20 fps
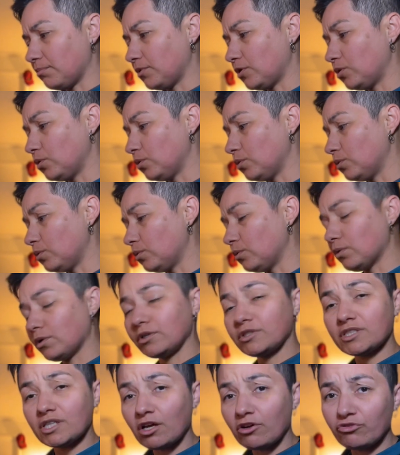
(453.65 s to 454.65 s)
who
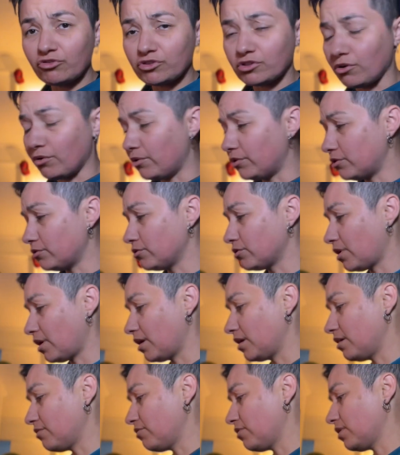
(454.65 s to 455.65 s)
herself was going through
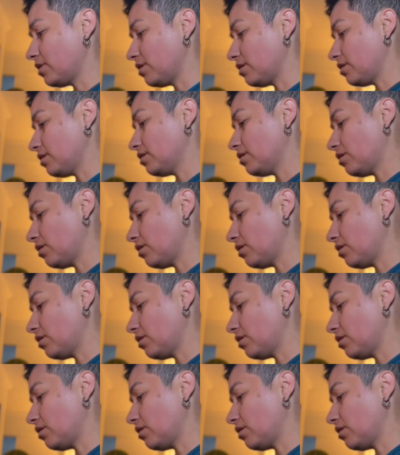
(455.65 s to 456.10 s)
kind of a